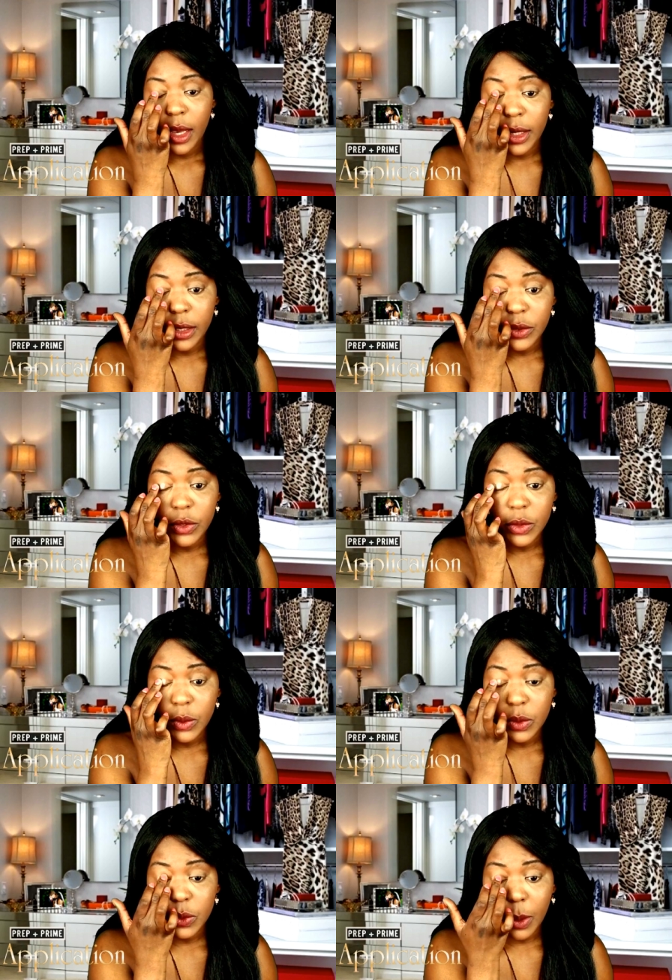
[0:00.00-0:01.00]
and you just
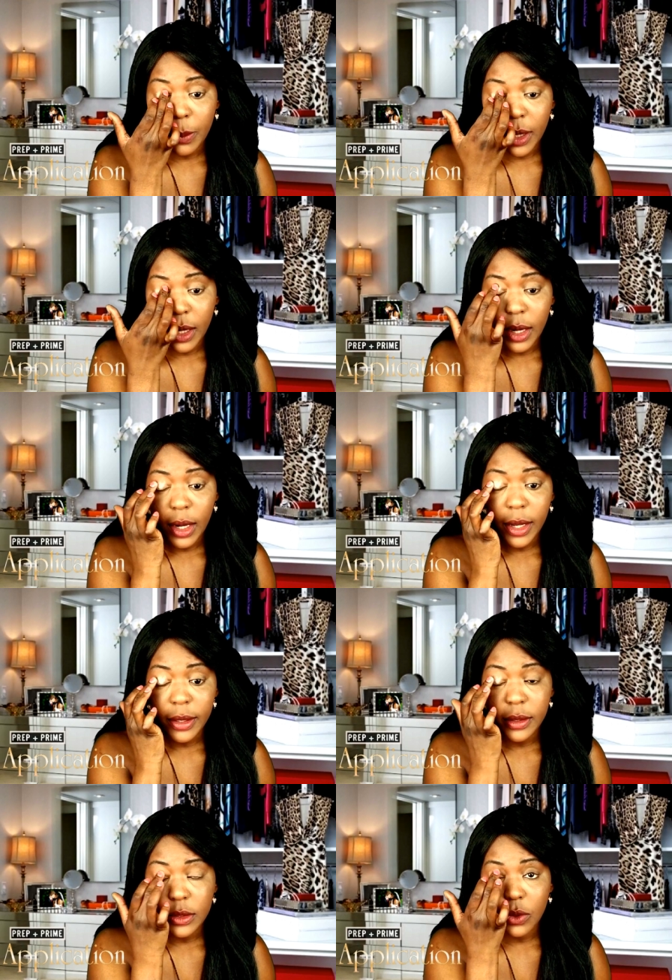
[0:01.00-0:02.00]
want to apply
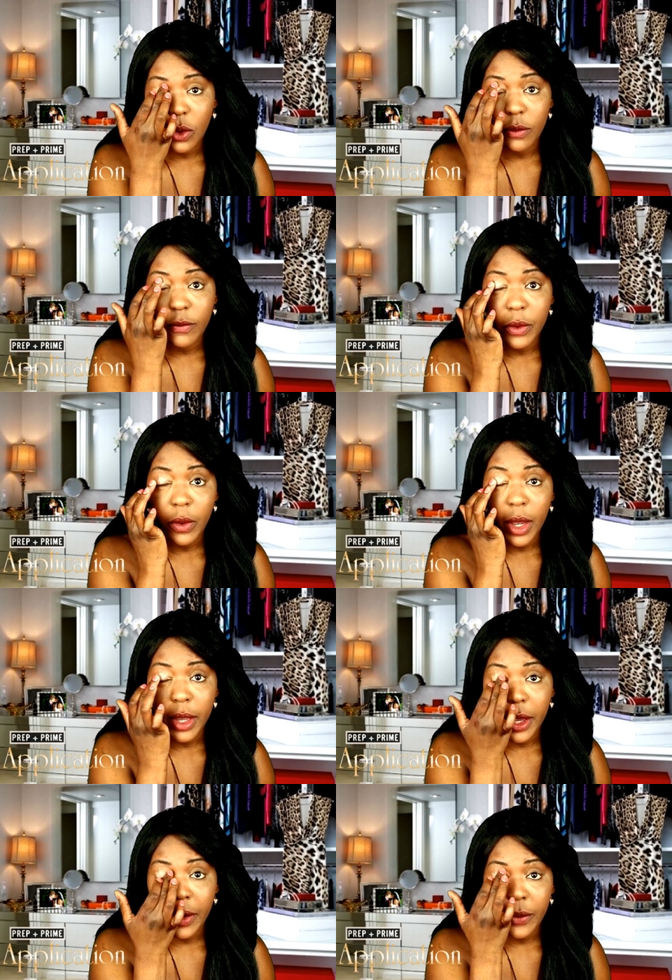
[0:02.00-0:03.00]
this all over your
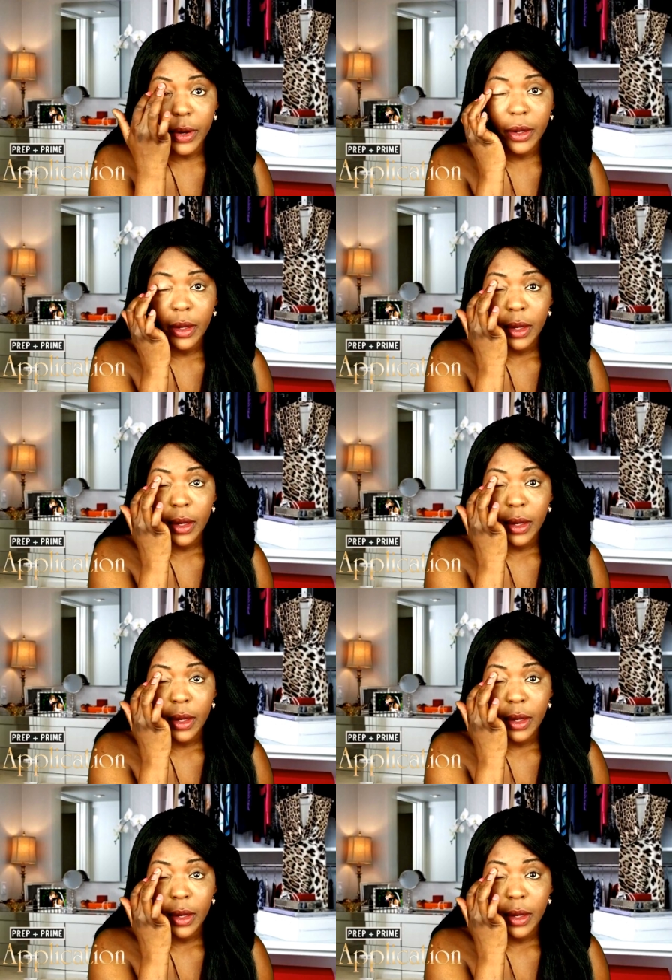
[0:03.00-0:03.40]
eye area